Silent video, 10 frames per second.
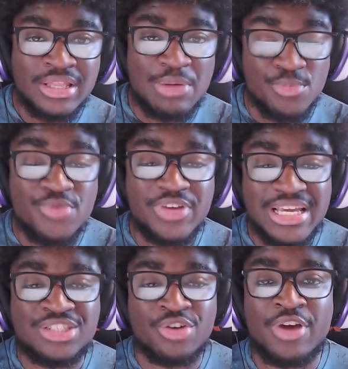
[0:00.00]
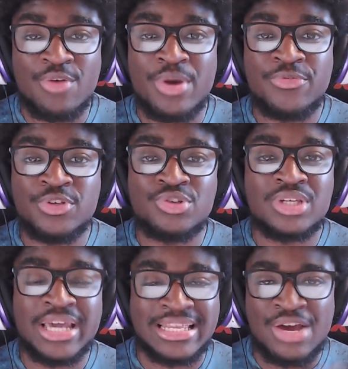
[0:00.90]
the movie is a great way for you
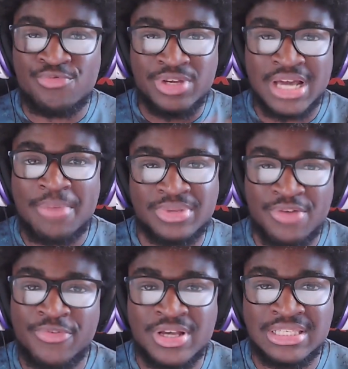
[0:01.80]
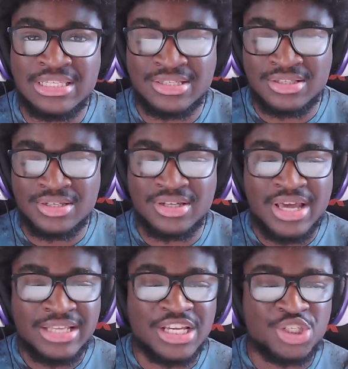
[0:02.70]
to get that recap of that first season, to
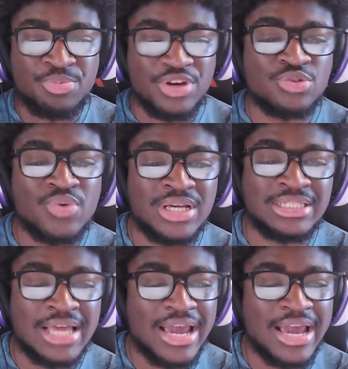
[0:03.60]
experience what it's